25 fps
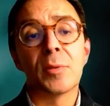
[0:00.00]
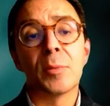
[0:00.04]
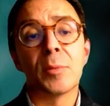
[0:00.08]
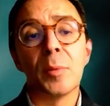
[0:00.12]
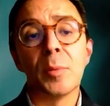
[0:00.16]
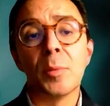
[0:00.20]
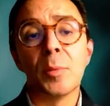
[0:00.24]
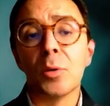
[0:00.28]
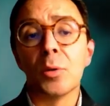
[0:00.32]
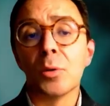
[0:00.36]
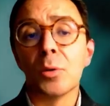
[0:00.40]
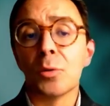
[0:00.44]
from
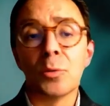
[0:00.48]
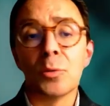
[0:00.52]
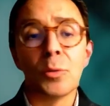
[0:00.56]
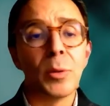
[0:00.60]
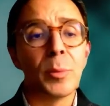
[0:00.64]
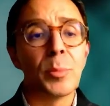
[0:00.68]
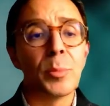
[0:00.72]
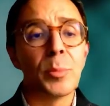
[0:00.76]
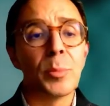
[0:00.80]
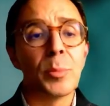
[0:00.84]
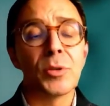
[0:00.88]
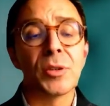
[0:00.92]
the balloon,
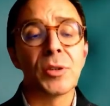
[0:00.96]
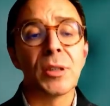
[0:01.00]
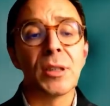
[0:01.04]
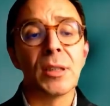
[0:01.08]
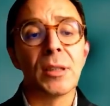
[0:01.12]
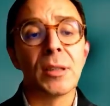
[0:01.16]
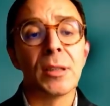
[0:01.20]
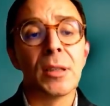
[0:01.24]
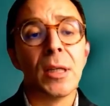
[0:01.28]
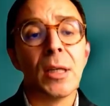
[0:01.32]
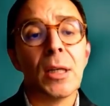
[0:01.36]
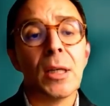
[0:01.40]
we
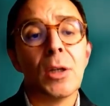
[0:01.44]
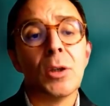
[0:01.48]
proceed